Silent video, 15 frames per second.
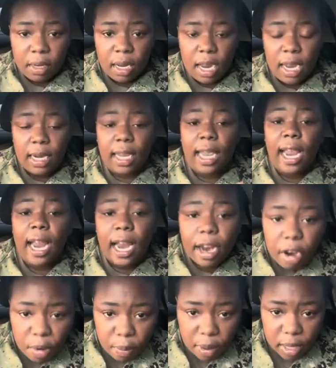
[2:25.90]
and
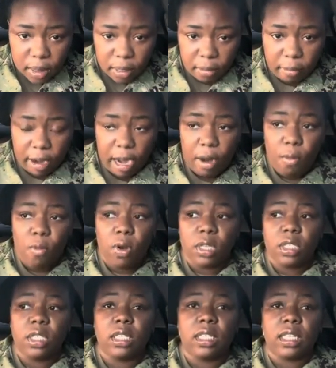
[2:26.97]
care about the rate and
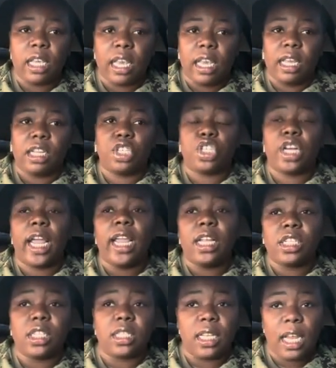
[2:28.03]
wants to see
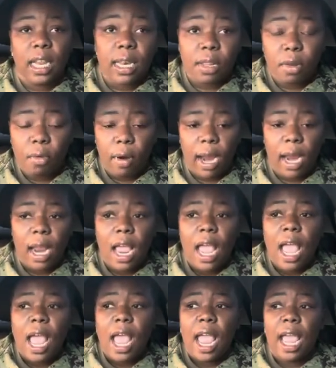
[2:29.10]
changes in the rate.
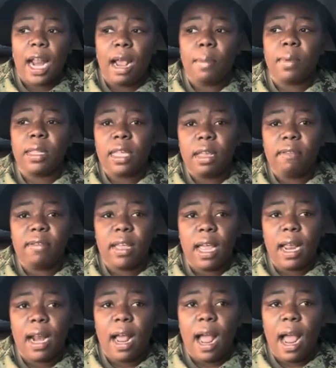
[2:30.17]
And I believe
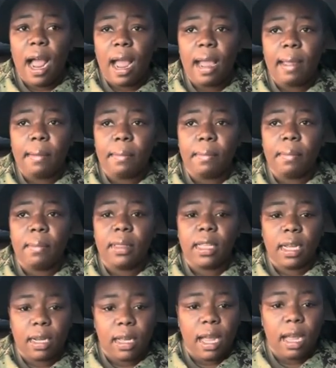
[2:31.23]
that I'm
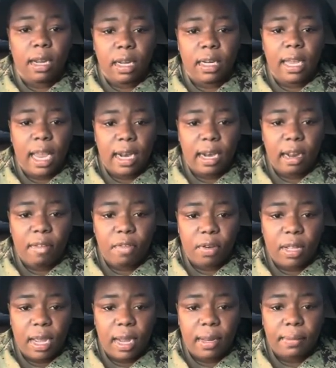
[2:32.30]
the, a good candidate for
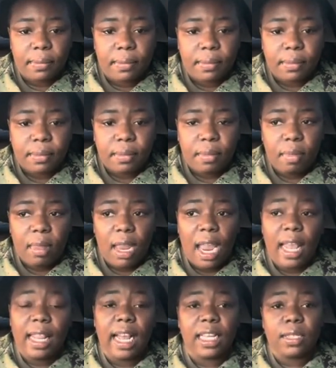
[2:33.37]
that.
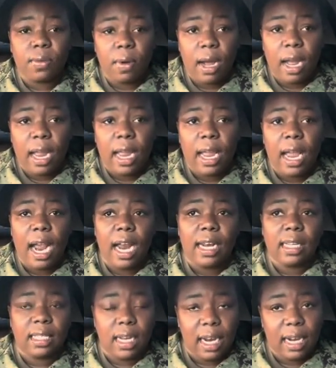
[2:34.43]
And that's why I
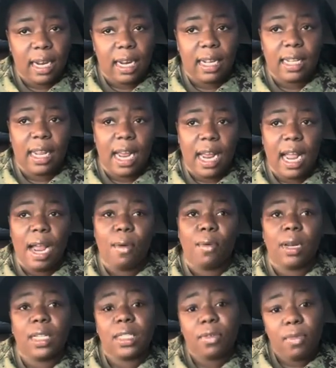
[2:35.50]
decided that I
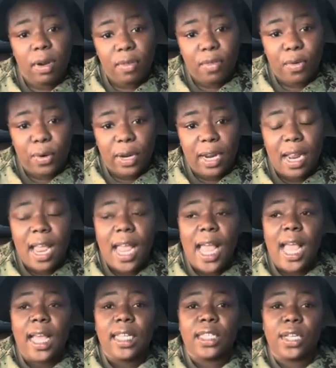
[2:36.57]
wanted to run for it.
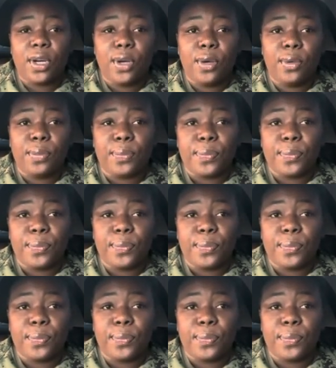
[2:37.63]
So